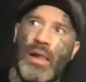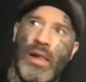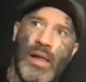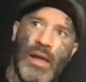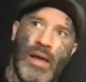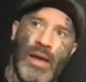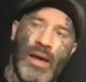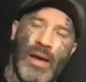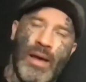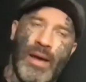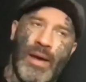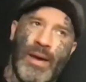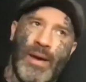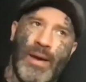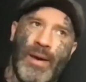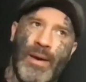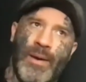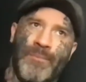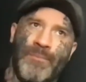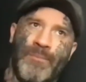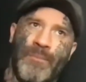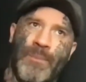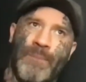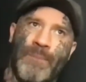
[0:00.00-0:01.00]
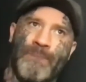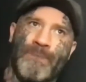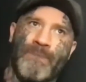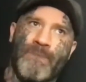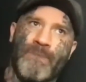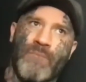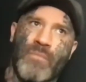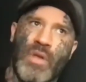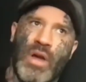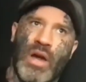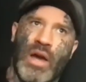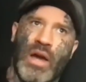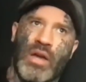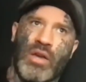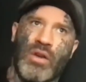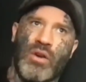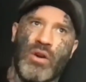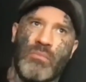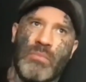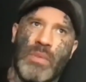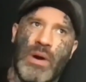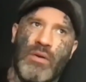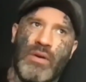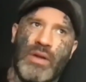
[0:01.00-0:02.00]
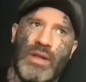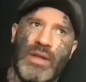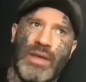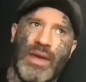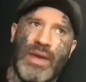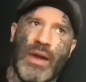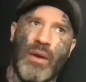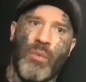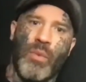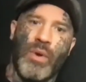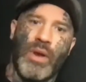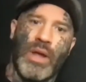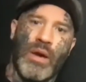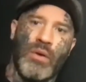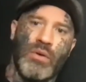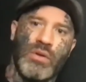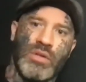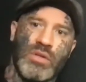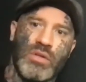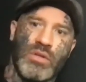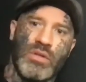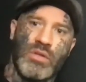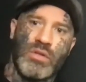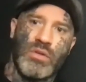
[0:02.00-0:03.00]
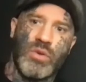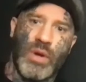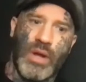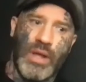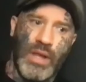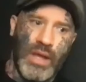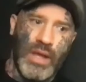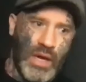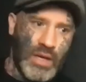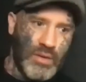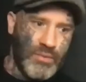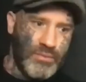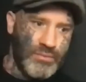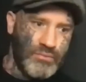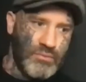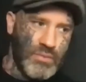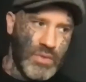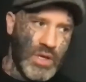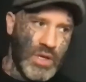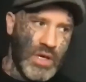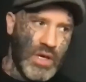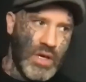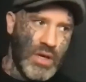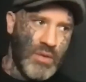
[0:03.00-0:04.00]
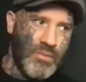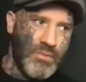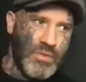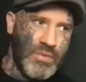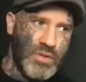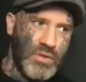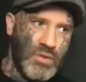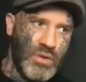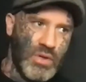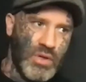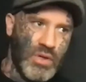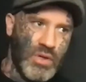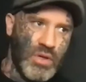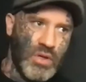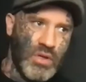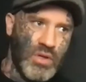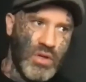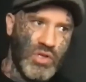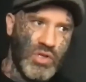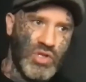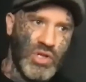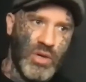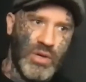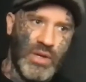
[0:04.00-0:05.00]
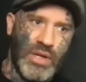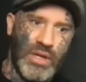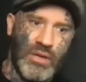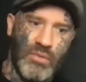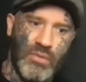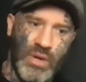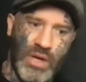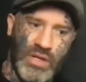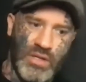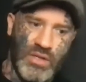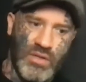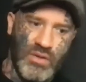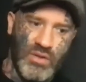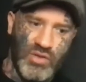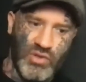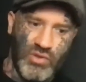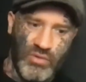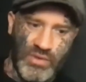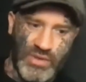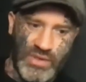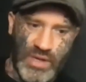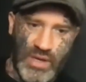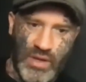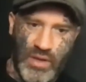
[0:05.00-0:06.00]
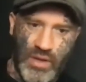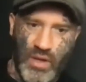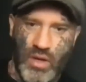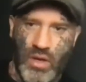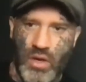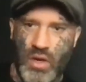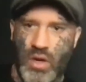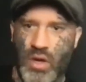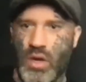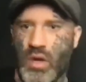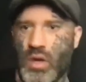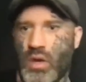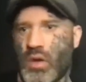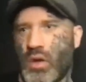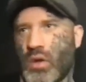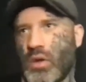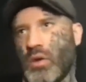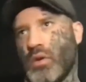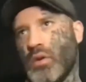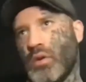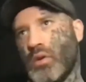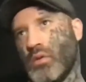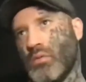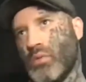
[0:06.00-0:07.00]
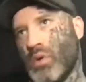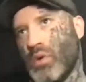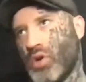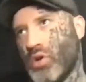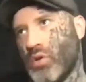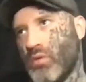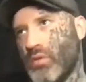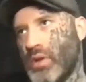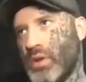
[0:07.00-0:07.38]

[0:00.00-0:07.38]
I got married again when I was 29 to a girl called Jodie. We had 2 children together. We're currently